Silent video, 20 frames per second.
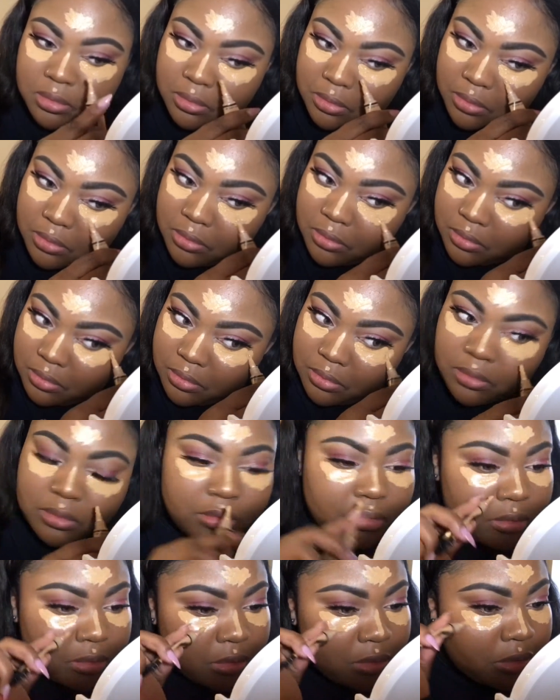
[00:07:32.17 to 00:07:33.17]
LA Girl
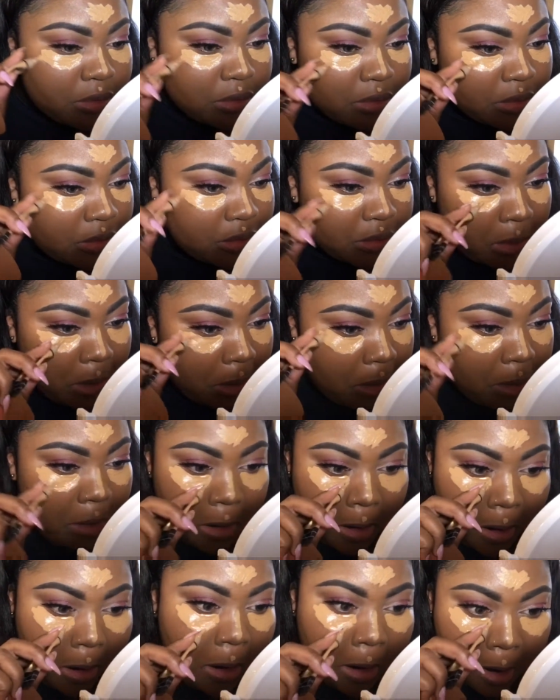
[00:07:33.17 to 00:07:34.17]
Pro Concealer
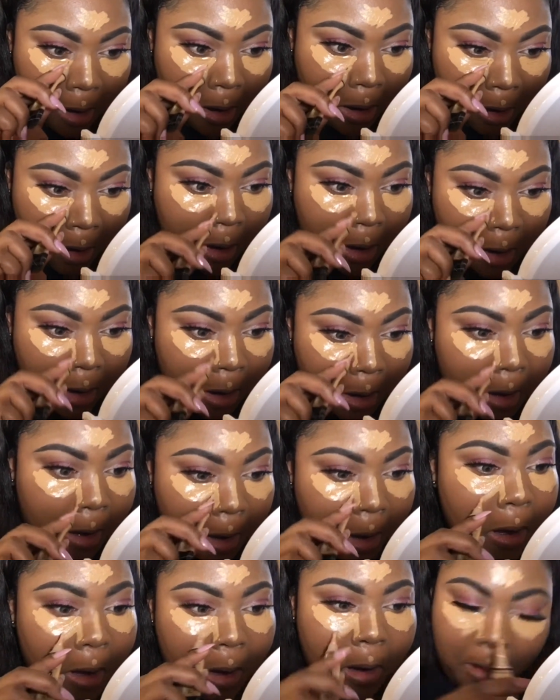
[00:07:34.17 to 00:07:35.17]
in
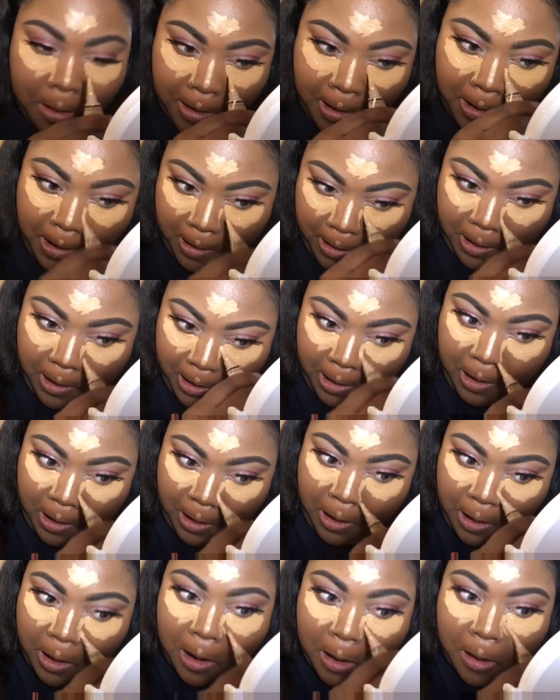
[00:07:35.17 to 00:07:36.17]
Fawn
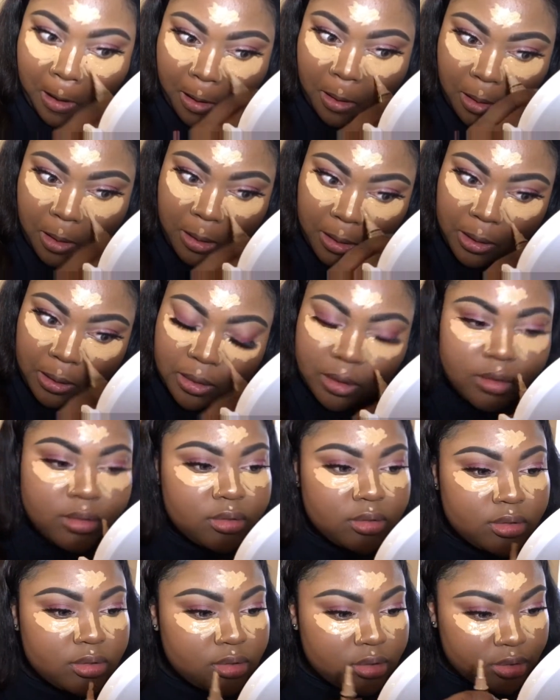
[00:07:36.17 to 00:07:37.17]
again. And
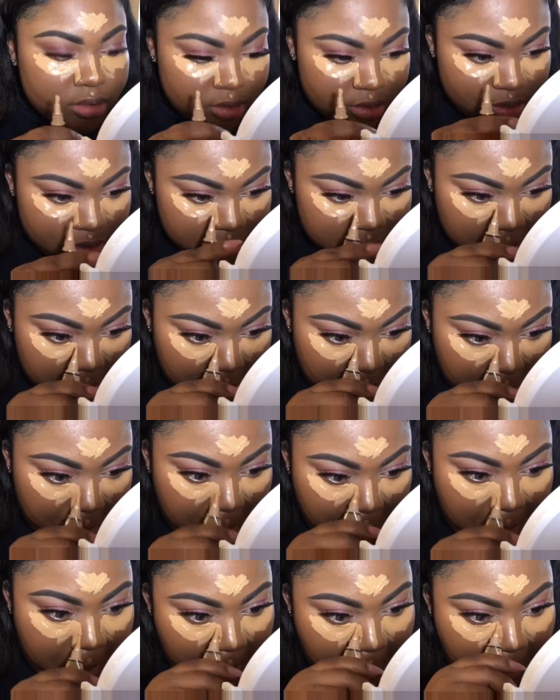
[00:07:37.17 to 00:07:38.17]
looking back, I
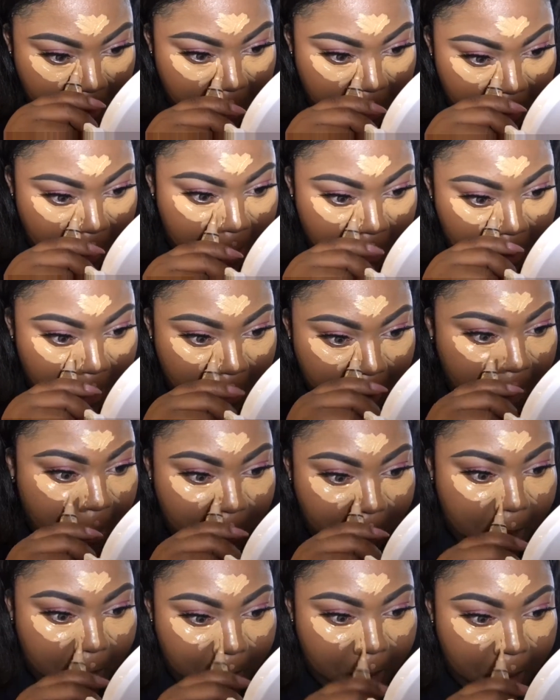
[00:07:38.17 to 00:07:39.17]
recorded this
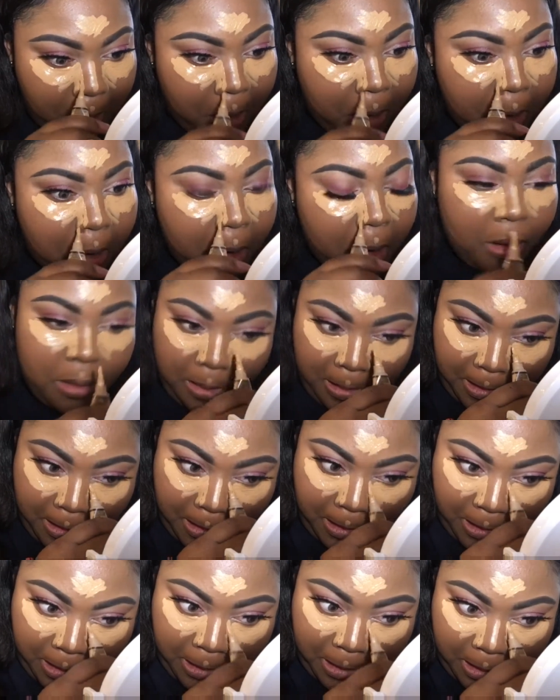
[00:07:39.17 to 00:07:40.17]
video months ago and I'm
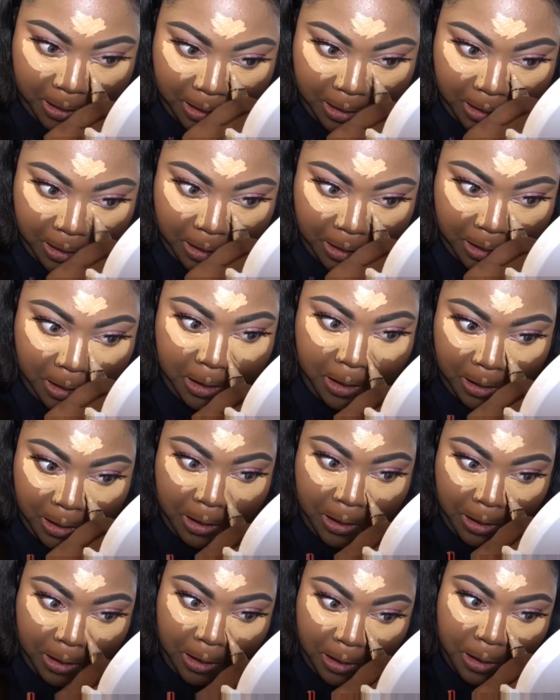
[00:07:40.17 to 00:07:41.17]
doing the voiceover
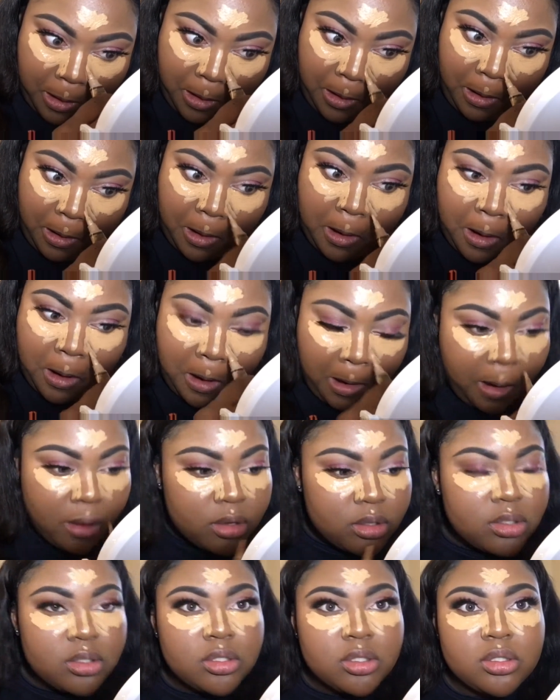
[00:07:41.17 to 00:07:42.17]
later.
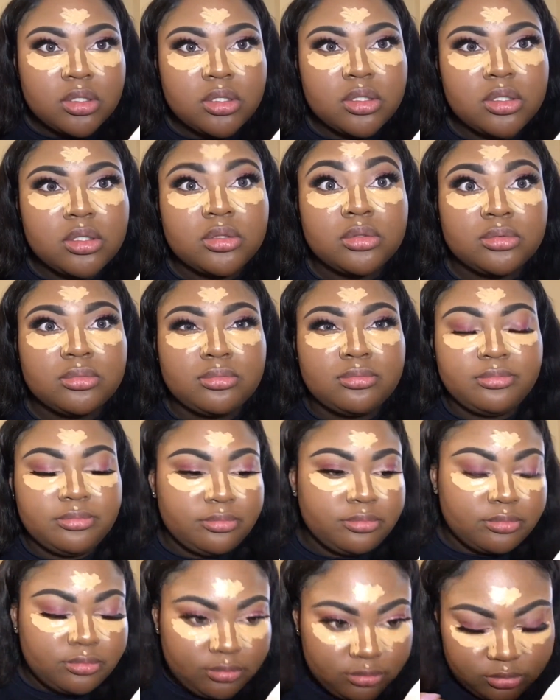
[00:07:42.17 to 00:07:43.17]
I put way
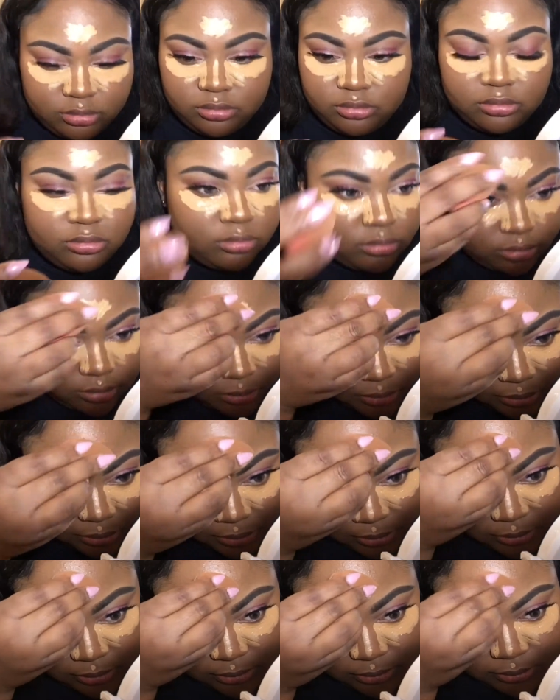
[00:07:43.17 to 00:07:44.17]
too much
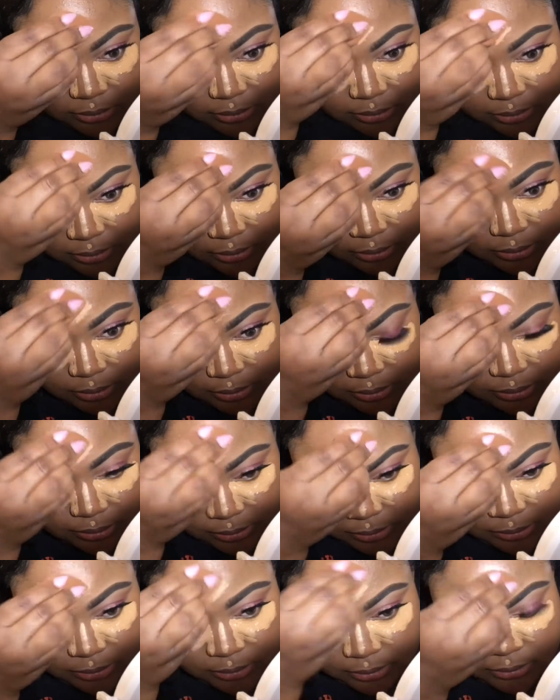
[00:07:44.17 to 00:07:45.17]
concealer and I'm like,
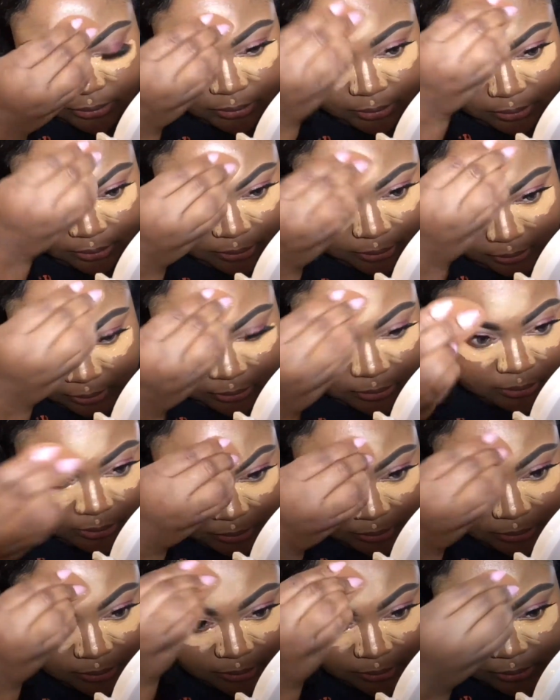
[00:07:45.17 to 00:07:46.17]
shoot,
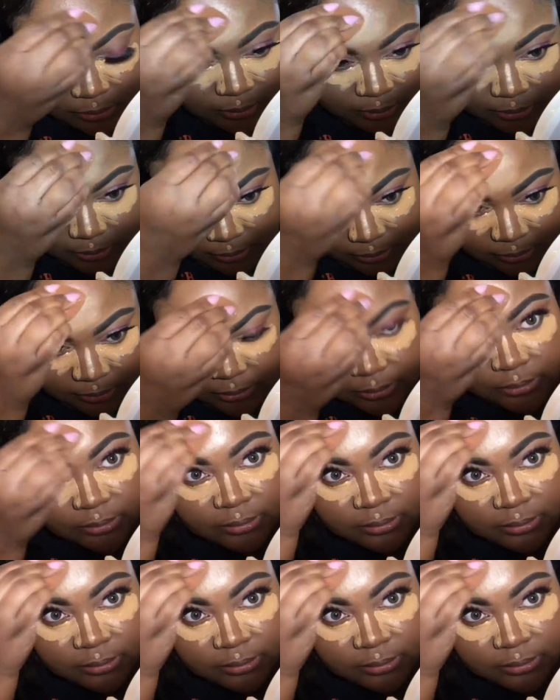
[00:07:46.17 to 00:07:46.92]
damn.